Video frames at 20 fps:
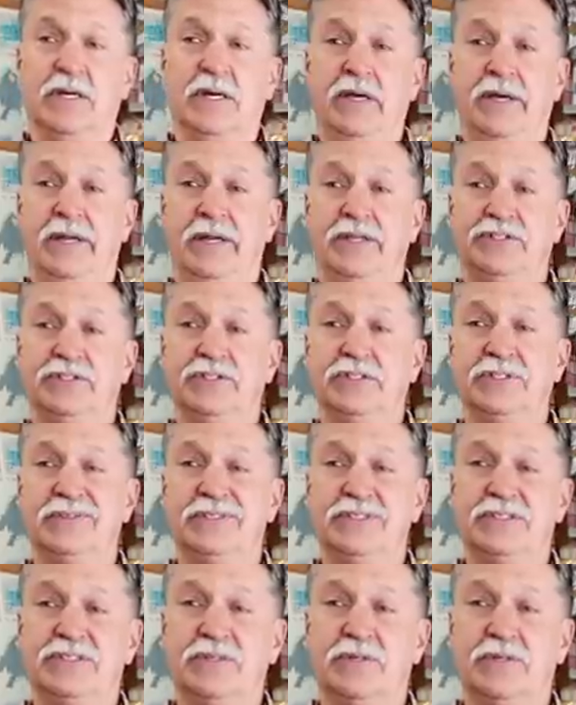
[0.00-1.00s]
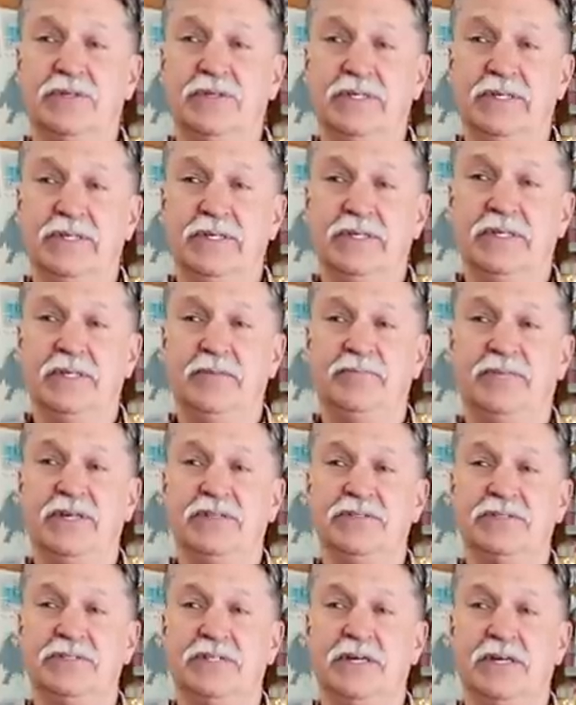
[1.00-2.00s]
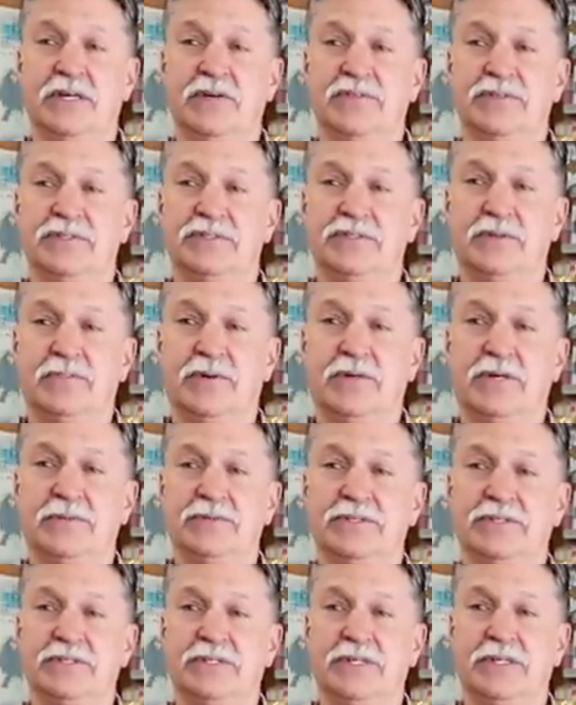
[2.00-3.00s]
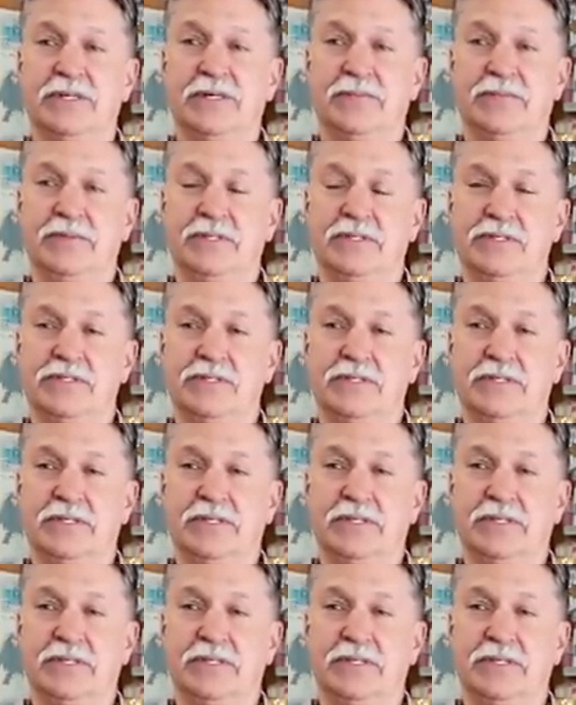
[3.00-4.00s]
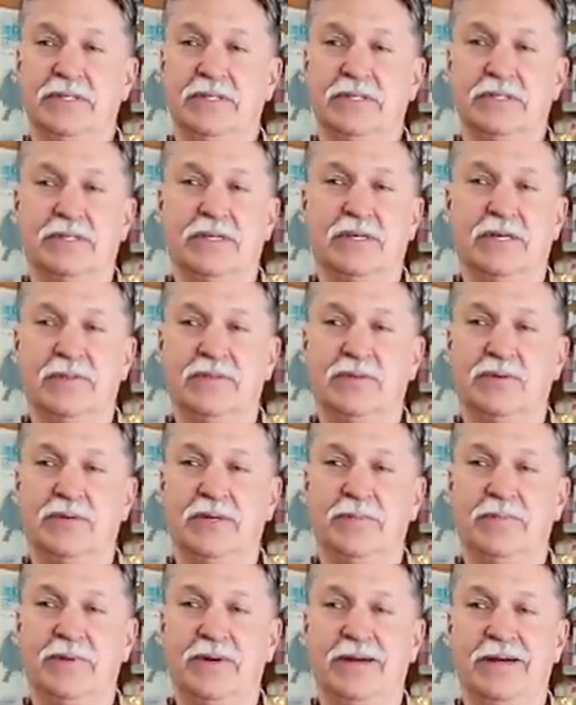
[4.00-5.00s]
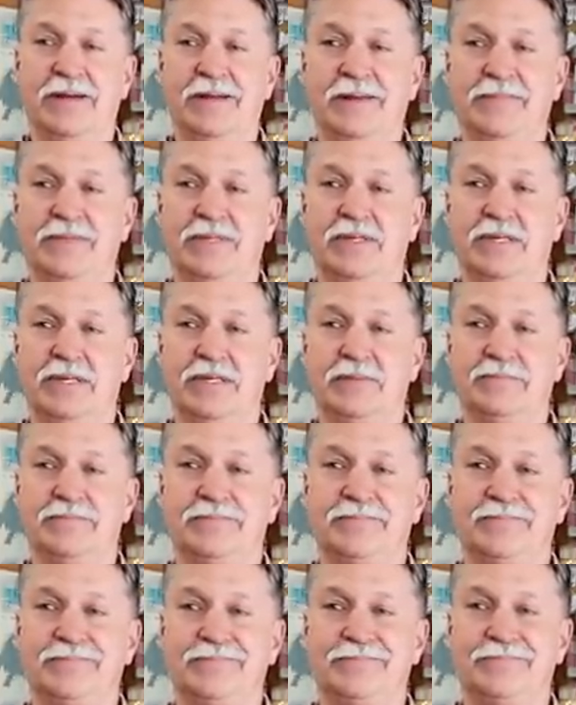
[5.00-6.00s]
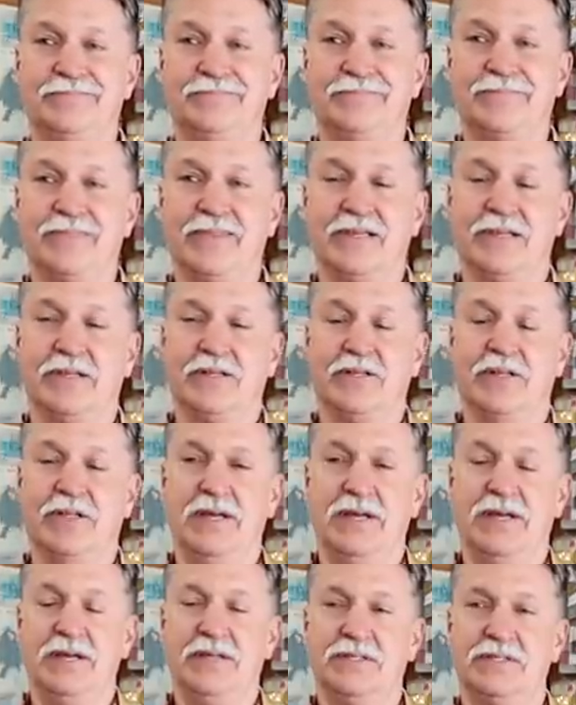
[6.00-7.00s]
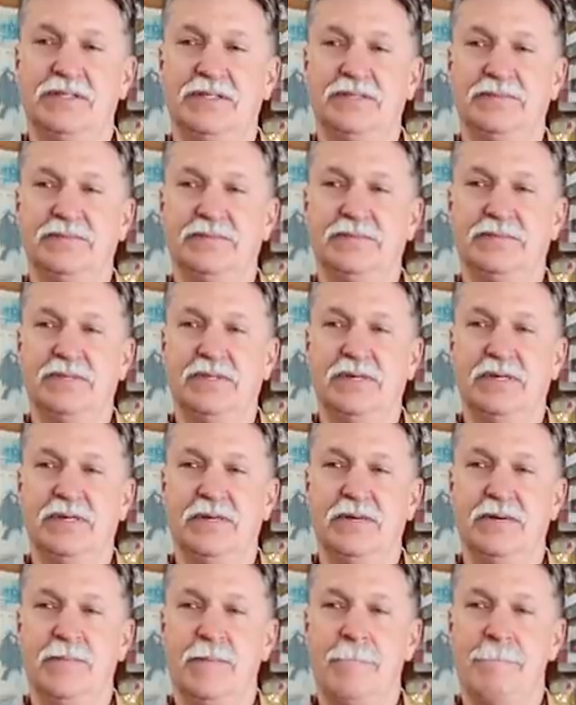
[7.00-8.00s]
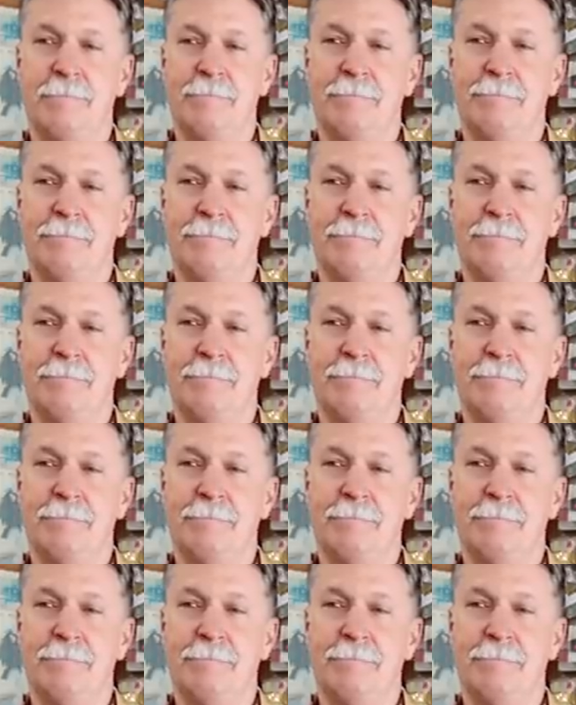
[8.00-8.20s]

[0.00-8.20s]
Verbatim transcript: had a jewelry store in it, a post office, a barber shop. Let's see, uh, cut and thread pipe, cut glass. Um,